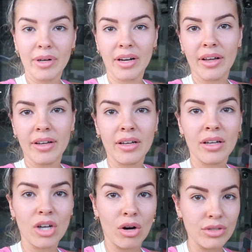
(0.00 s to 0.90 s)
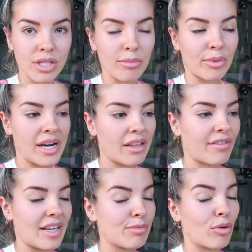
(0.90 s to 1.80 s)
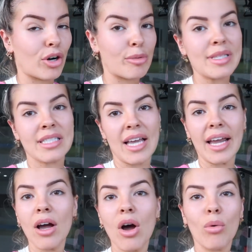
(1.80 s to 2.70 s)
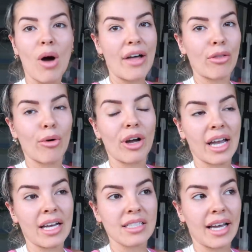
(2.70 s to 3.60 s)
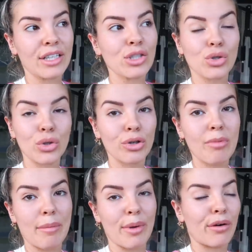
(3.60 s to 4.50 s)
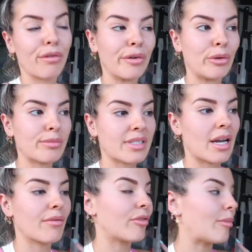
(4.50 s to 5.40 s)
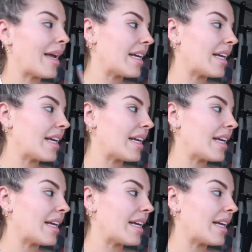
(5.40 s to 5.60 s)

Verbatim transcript: gonna go onto the Breathe Facebook group and see what other workouts I can do. Maybe I'll film some for my